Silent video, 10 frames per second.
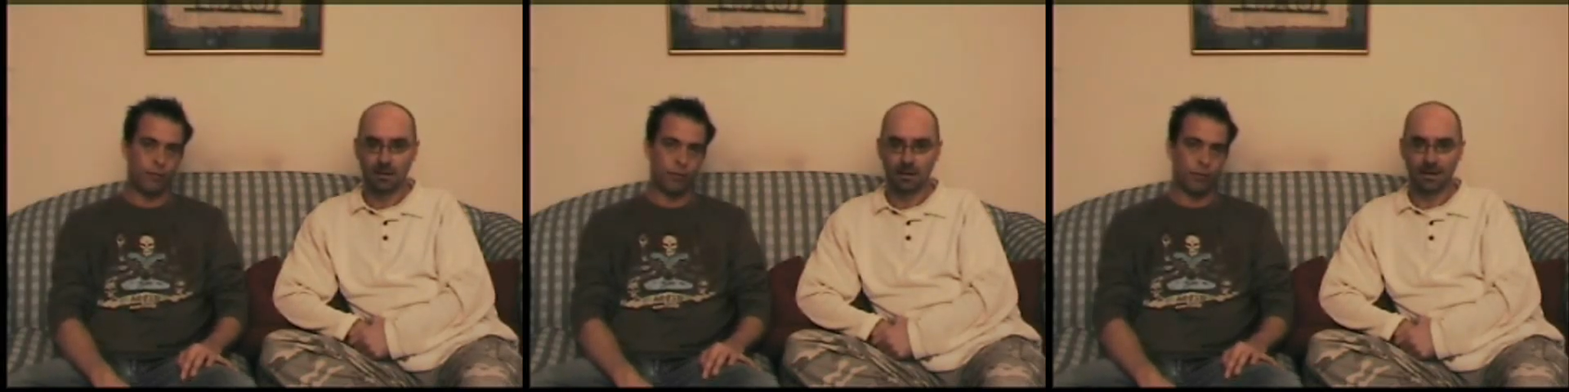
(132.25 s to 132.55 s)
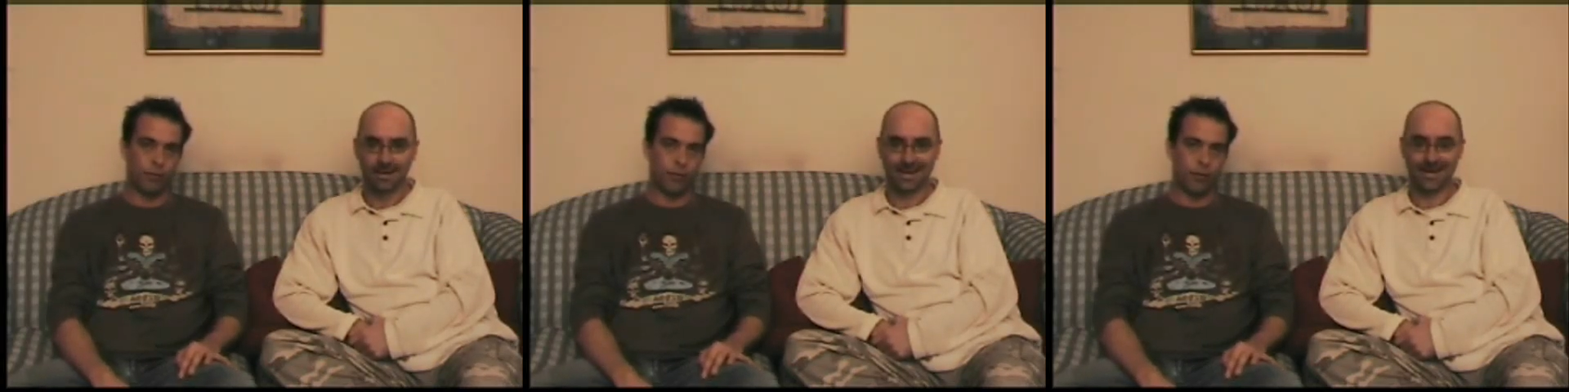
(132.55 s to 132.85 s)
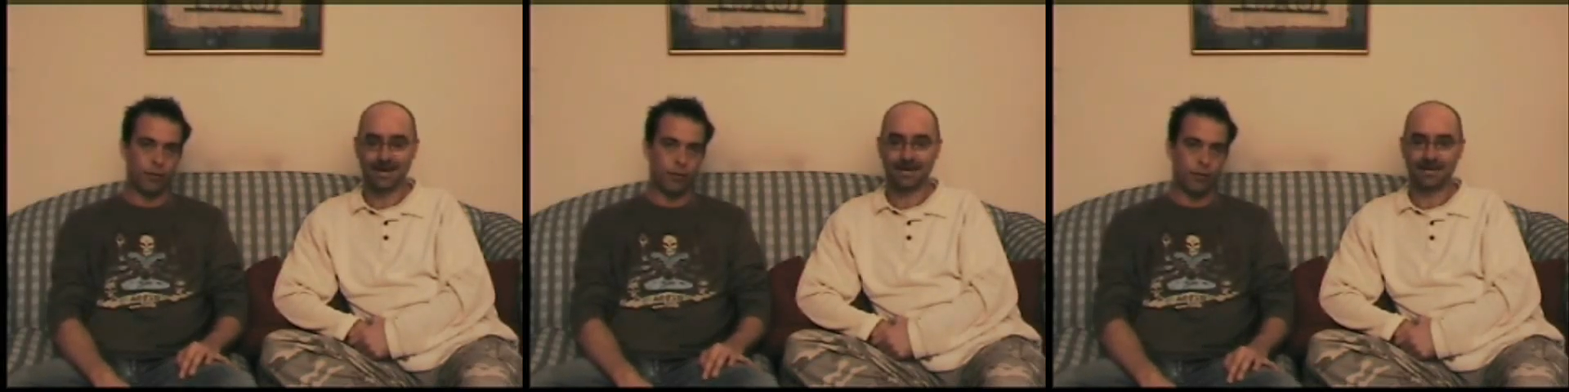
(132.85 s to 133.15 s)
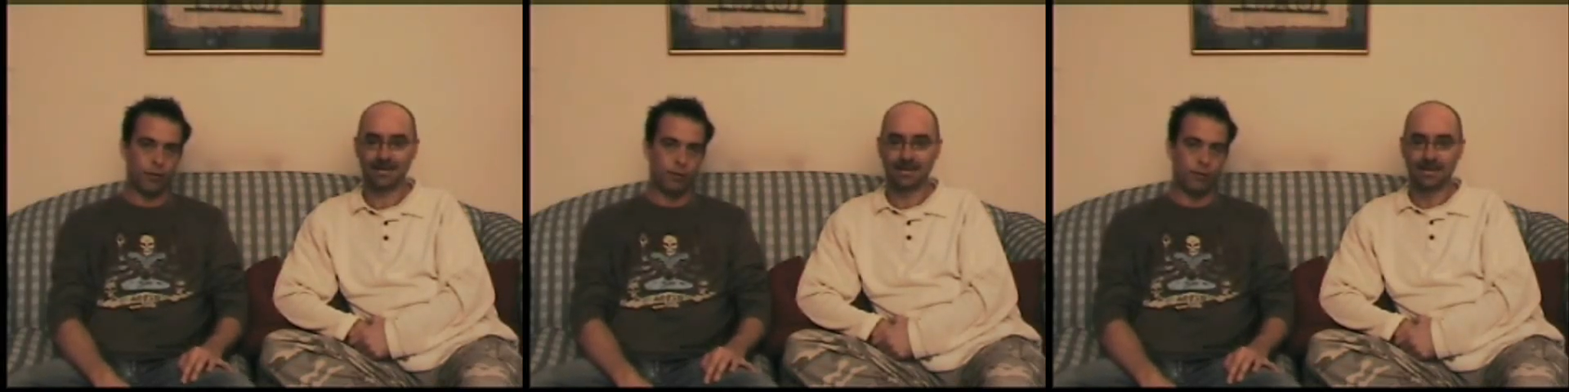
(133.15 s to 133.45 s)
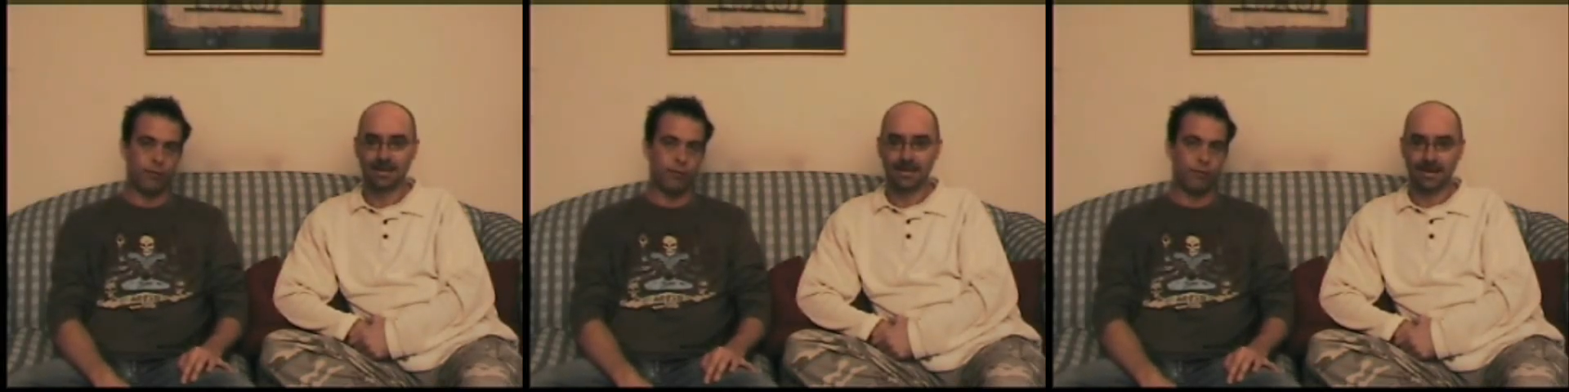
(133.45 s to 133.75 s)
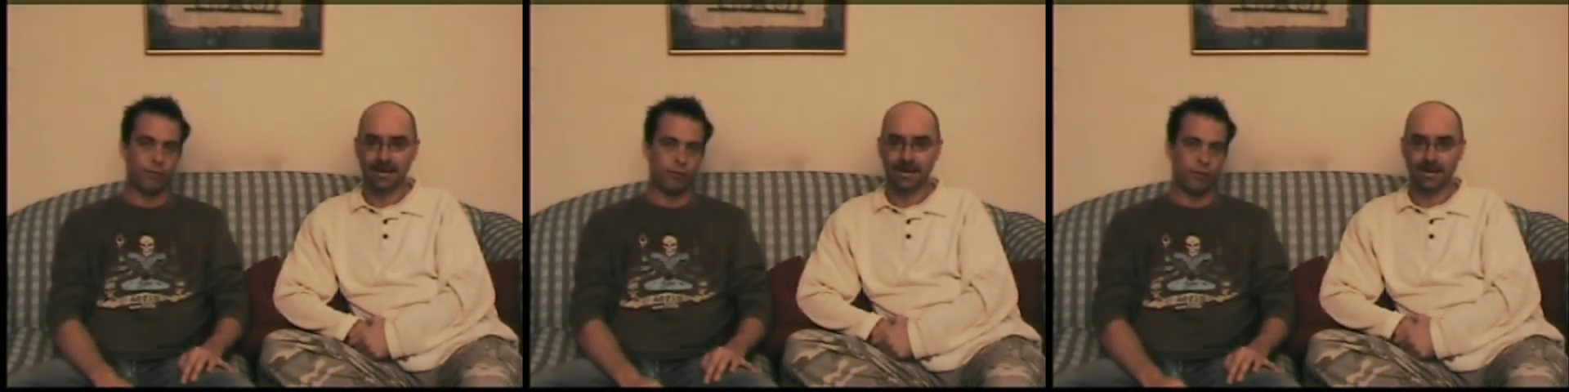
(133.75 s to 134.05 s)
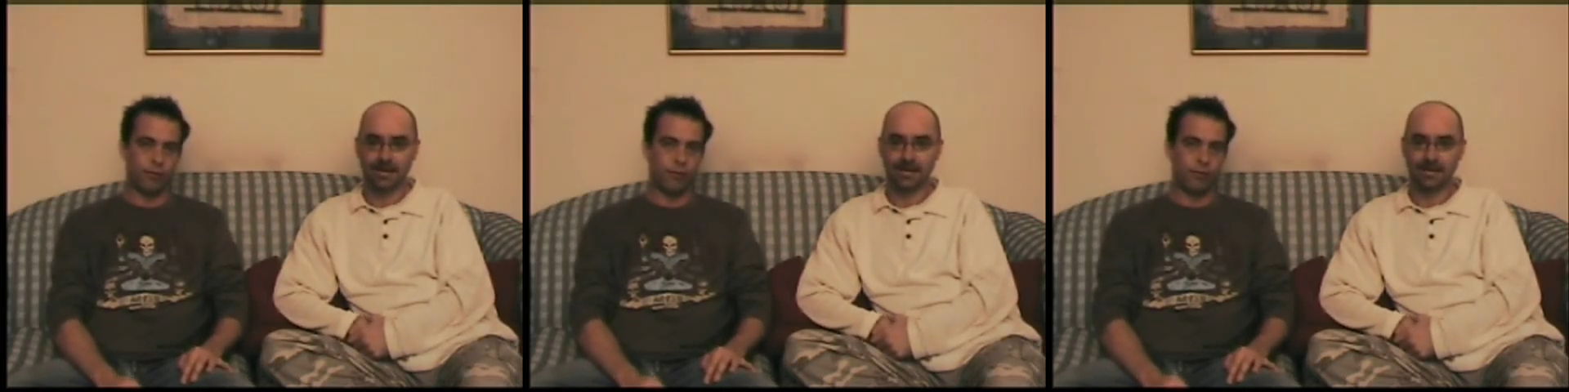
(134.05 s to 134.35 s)
Speaker 1: uh, car, mm.
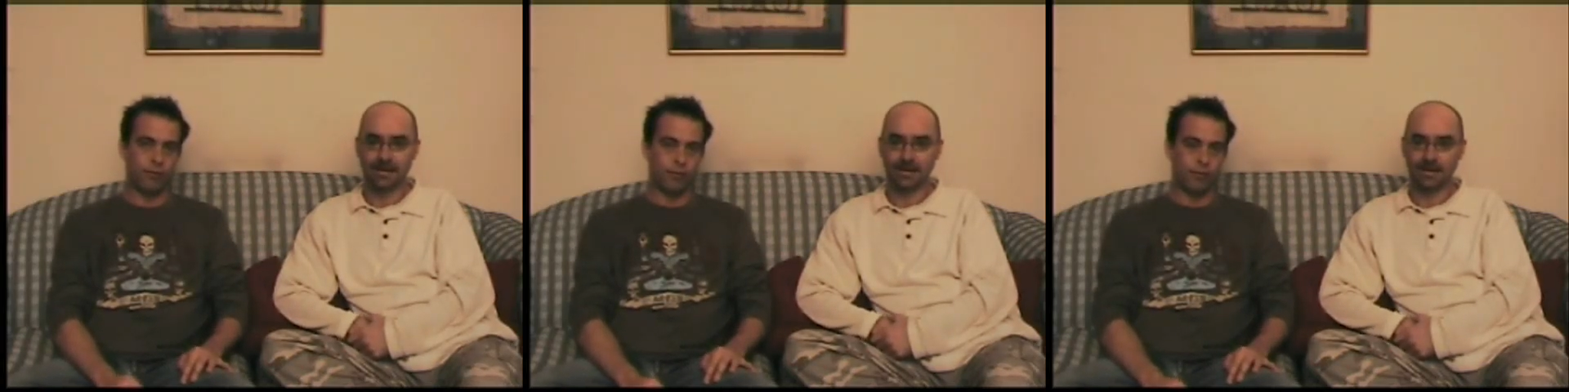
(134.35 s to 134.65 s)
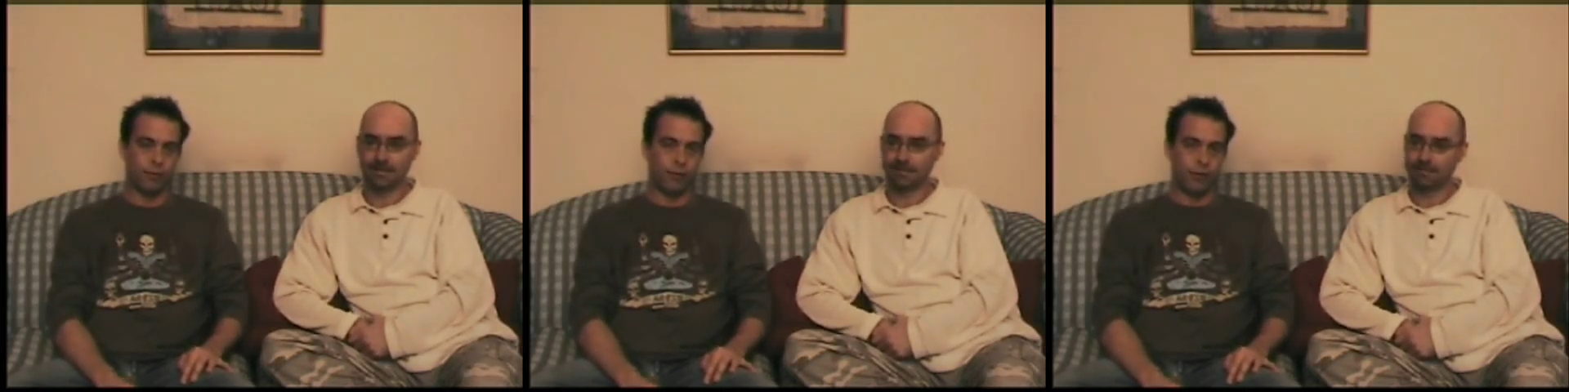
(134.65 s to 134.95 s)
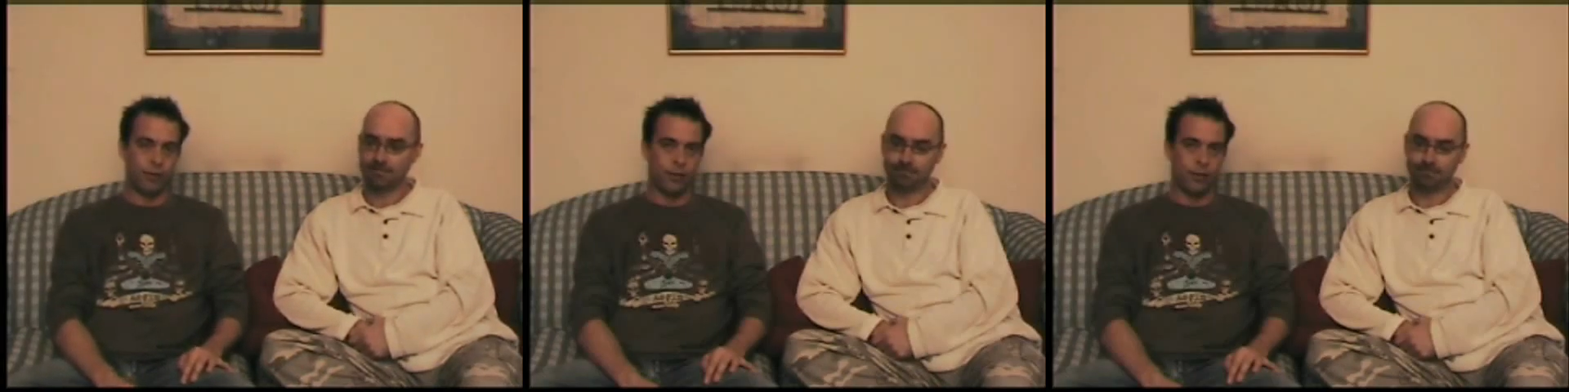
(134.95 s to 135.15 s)
and uh,